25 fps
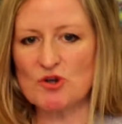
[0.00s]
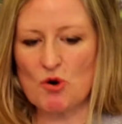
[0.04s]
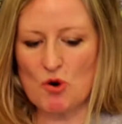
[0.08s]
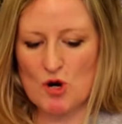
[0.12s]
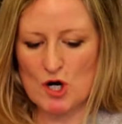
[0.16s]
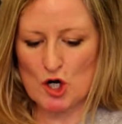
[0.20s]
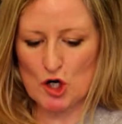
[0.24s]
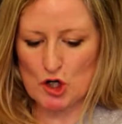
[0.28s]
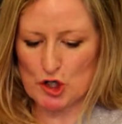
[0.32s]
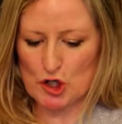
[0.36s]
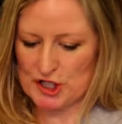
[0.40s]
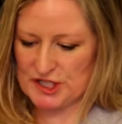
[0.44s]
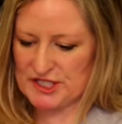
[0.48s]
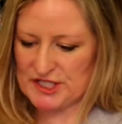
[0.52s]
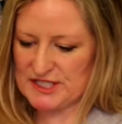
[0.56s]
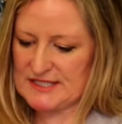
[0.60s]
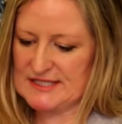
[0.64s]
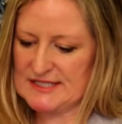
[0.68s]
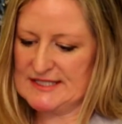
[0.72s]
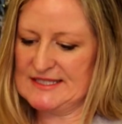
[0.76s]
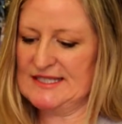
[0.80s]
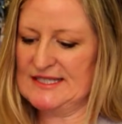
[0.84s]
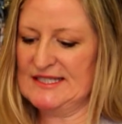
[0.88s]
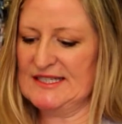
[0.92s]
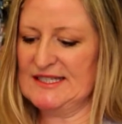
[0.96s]
or
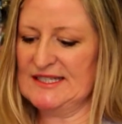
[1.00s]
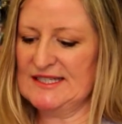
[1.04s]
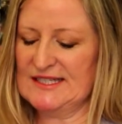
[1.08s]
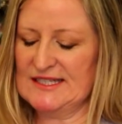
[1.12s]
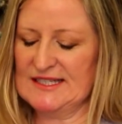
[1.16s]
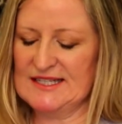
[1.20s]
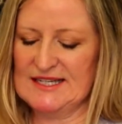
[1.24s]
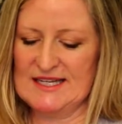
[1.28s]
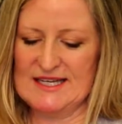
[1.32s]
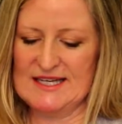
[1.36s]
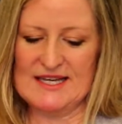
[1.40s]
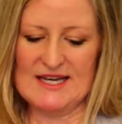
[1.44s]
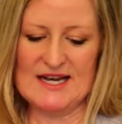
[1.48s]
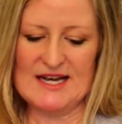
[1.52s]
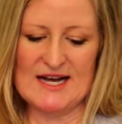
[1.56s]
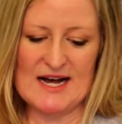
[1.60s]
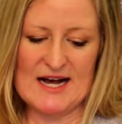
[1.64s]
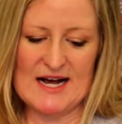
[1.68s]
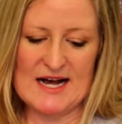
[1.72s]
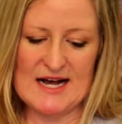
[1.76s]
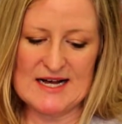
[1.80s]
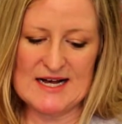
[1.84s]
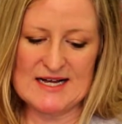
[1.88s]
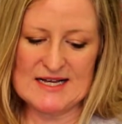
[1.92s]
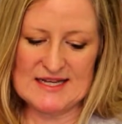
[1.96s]
hooks.
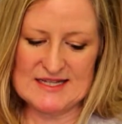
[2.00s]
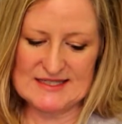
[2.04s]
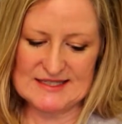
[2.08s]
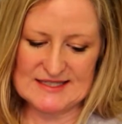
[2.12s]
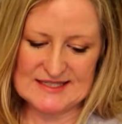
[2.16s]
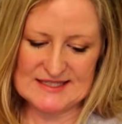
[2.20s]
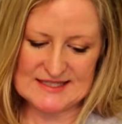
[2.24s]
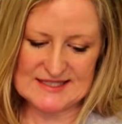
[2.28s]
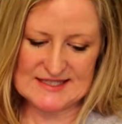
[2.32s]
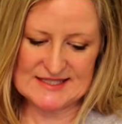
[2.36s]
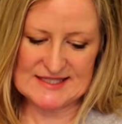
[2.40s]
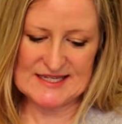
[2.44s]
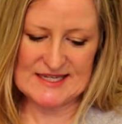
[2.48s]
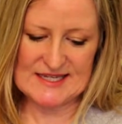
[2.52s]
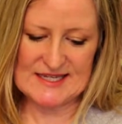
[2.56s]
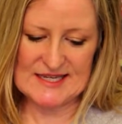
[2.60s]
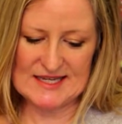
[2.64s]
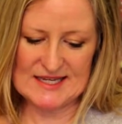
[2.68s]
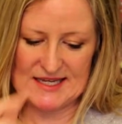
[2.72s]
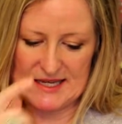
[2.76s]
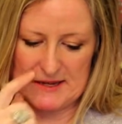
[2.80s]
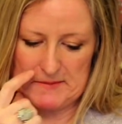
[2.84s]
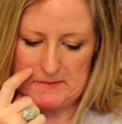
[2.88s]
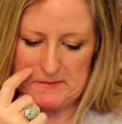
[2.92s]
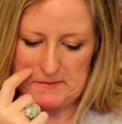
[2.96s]
Let's
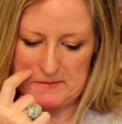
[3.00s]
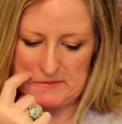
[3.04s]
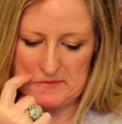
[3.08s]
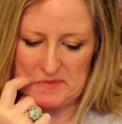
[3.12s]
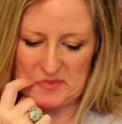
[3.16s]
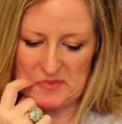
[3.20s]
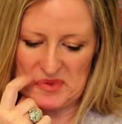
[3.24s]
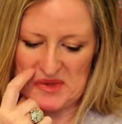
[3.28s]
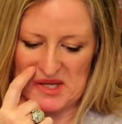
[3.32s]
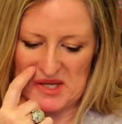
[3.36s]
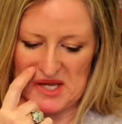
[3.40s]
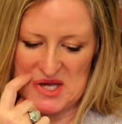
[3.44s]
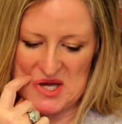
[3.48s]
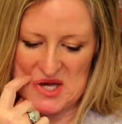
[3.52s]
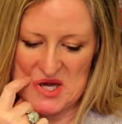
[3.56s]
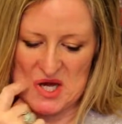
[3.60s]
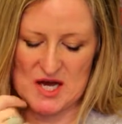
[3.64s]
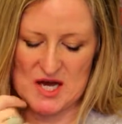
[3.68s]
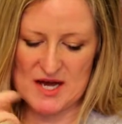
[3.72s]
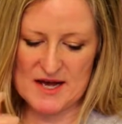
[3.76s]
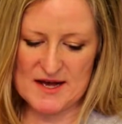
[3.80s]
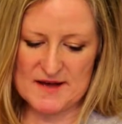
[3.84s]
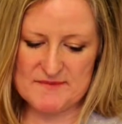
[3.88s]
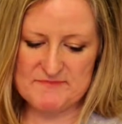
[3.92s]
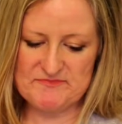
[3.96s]
see.
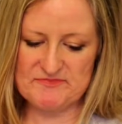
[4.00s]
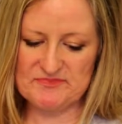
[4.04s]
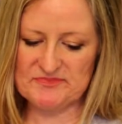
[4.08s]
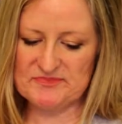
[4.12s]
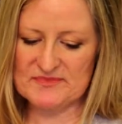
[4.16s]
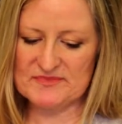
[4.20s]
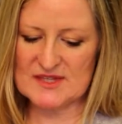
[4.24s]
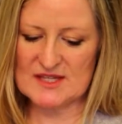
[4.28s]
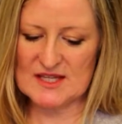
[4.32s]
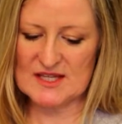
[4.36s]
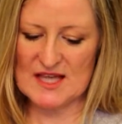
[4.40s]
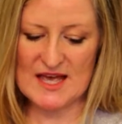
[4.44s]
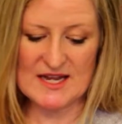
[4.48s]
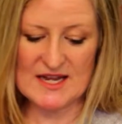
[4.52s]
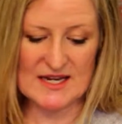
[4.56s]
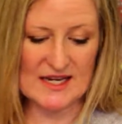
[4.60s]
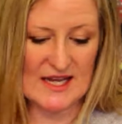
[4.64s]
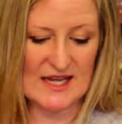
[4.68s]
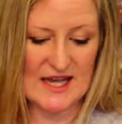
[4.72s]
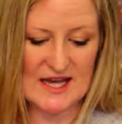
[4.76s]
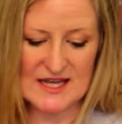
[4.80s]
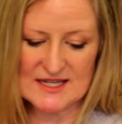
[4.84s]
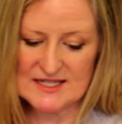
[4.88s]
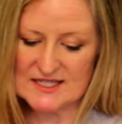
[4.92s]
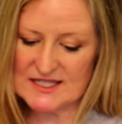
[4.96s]
And
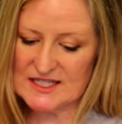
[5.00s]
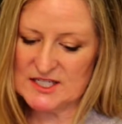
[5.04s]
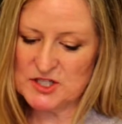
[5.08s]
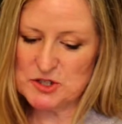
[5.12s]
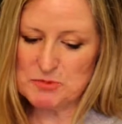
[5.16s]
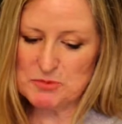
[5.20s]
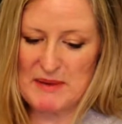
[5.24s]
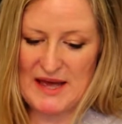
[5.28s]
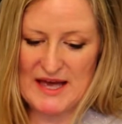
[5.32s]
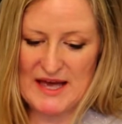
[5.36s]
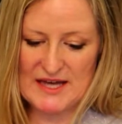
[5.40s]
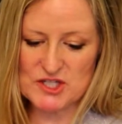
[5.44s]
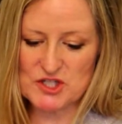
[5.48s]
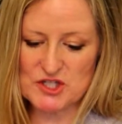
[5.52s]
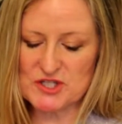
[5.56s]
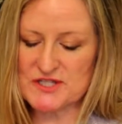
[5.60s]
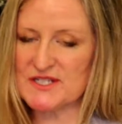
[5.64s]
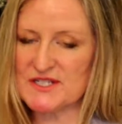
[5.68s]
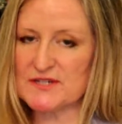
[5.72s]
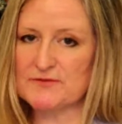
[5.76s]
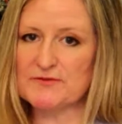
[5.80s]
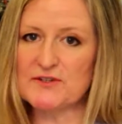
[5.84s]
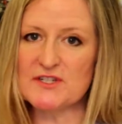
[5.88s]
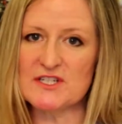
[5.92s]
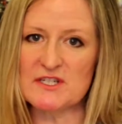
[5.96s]
again, each batch is
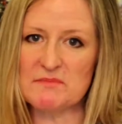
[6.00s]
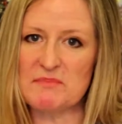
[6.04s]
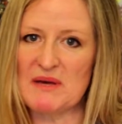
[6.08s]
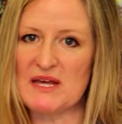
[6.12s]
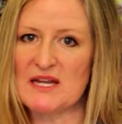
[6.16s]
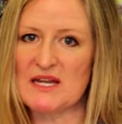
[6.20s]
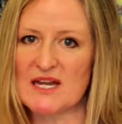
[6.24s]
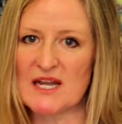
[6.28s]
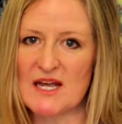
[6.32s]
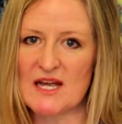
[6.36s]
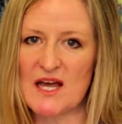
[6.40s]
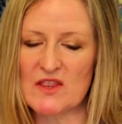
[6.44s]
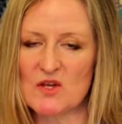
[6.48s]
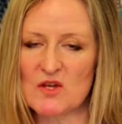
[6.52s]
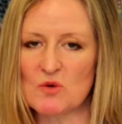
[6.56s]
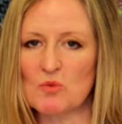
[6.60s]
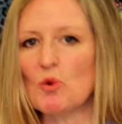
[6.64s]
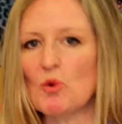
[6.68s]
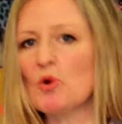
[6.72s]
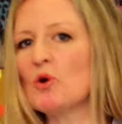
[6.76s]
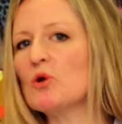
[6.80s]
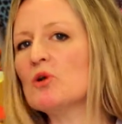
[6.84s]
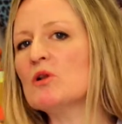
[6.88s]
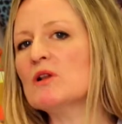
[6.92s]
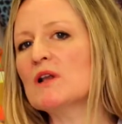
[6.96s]
different depending on the
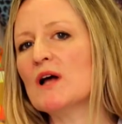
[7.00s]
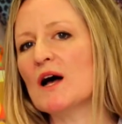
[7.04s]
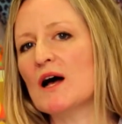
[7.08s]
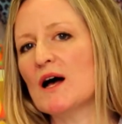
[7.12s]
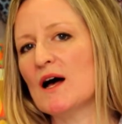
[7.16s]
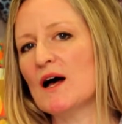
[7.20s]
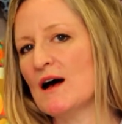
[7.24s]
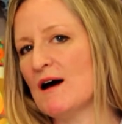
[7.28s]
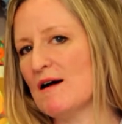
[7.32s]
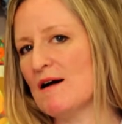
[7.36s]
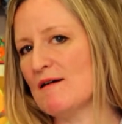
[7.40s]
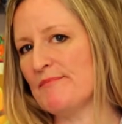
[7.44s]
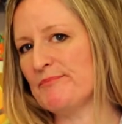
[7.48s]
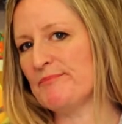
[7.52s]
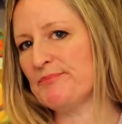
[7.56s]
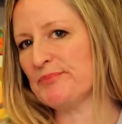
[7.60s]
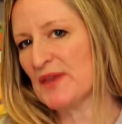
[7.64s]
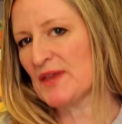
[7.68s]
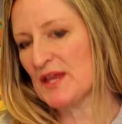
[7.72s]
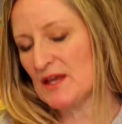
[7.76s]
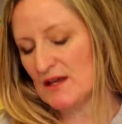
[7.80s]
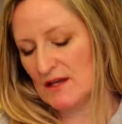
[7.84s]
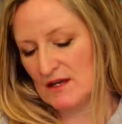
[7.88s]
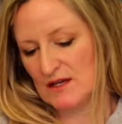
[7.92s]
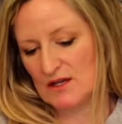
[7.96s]
wool.
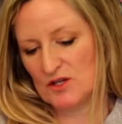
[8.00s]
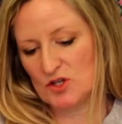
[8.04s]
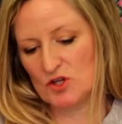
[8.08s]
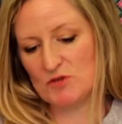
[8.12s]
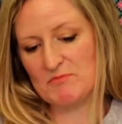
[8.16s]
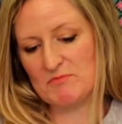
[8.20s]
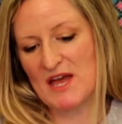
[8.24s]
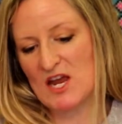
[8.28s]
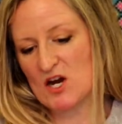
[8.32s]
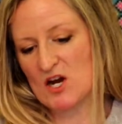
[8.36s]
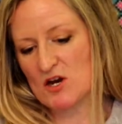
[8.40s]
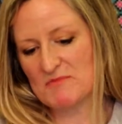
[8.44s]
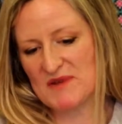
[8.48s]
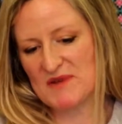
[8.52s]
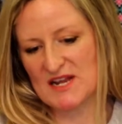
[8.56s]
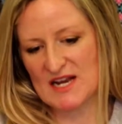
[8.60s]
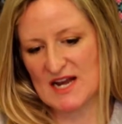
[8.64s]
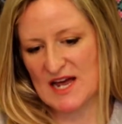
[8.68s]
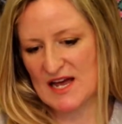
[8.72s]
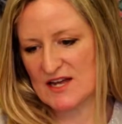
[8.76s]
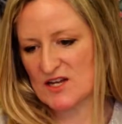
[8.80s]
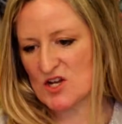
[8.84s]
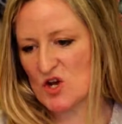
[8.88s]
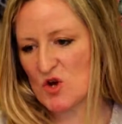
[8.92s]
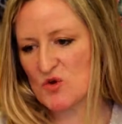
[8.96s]
You may or may
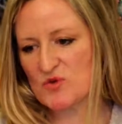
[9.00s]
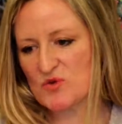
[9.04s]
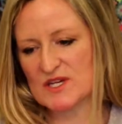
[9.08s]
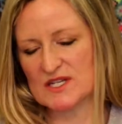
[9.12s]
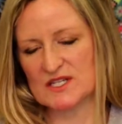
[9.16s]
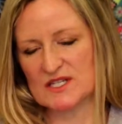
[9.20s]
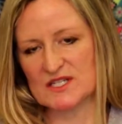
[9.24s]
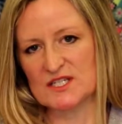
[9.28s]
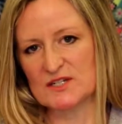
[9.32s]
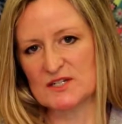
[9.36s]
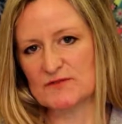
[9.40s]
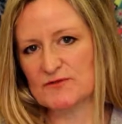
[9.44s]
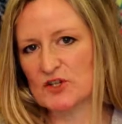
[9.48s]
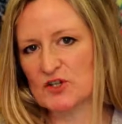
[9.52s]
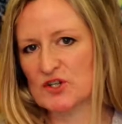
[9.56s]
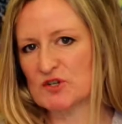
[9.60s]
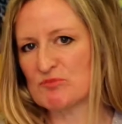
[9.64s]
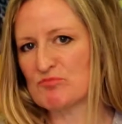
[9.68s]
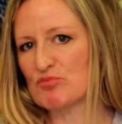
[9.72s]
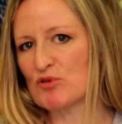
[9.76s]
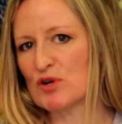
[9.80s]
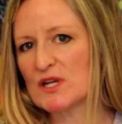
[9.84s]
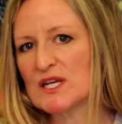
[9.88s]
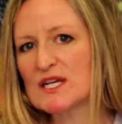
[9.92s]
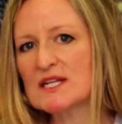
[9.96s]
not know that
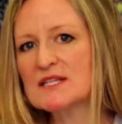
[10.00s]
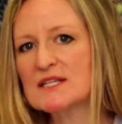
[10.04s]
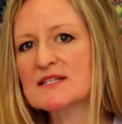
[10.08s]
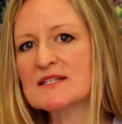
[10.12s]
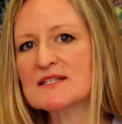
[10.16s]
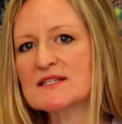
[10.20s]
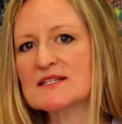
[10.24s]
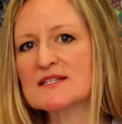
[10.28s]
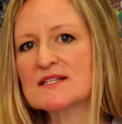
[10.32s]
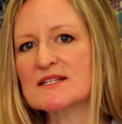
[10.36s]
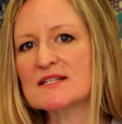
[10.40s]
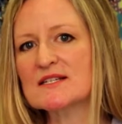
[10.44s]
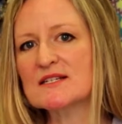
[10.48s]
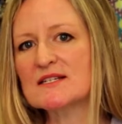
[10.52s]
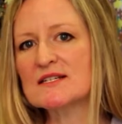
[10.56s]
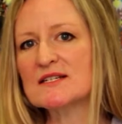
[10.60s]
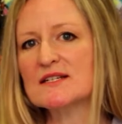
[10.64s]
different breeds